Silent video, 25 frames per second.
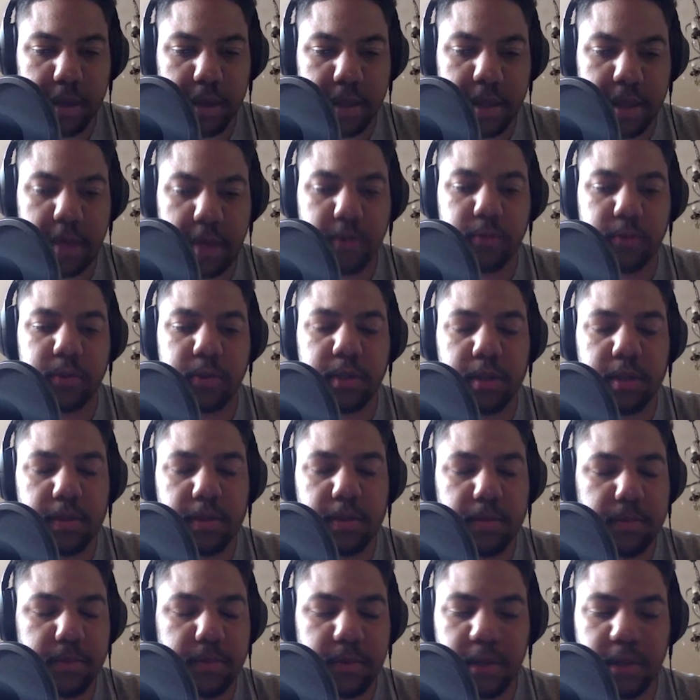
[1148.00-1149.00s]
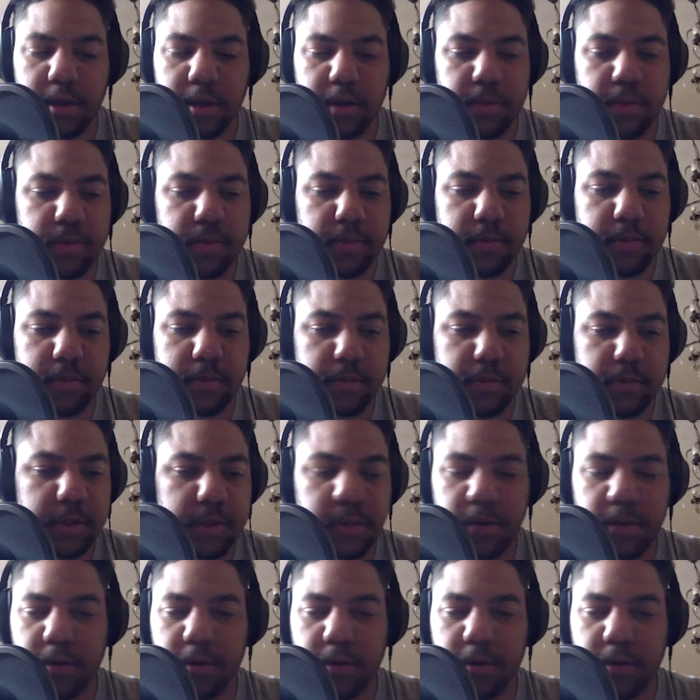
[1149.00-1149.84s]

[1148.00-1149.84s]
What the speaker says: Yeah, we'll see. You know, see